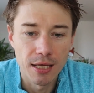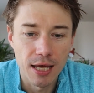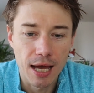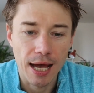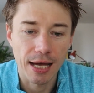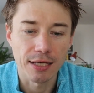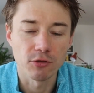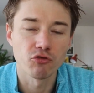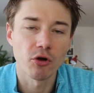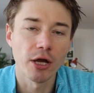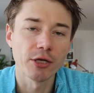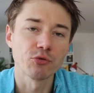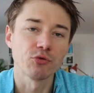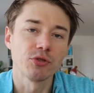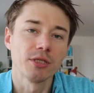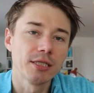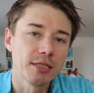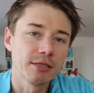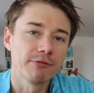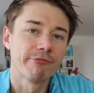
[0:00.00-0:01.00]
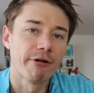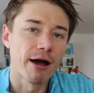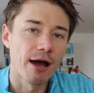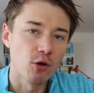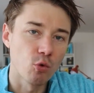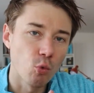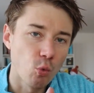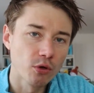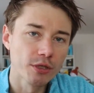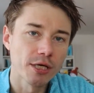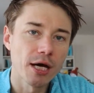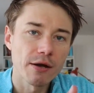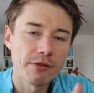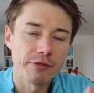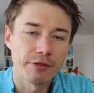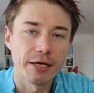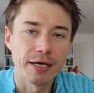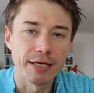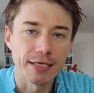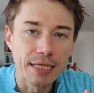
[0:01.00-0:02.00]
I try to identify what are
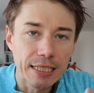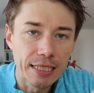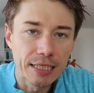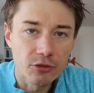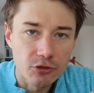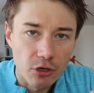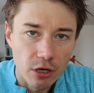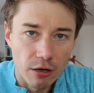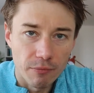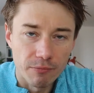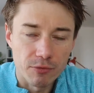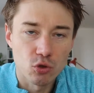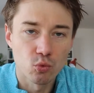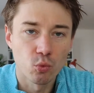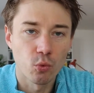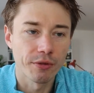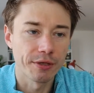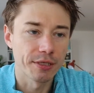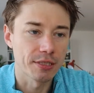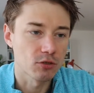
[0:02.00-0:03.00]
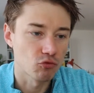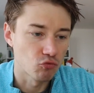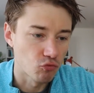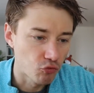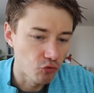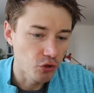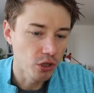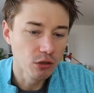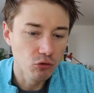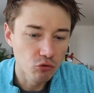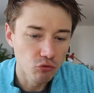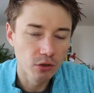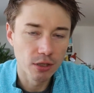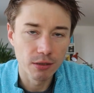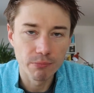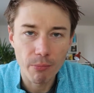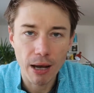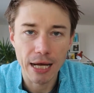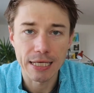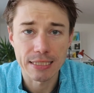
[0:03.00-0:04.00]
the key terms, what is really, really
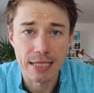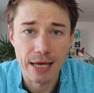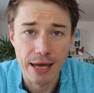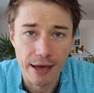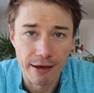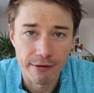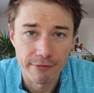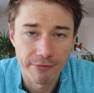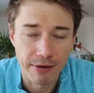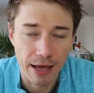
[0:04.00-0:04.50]
must have,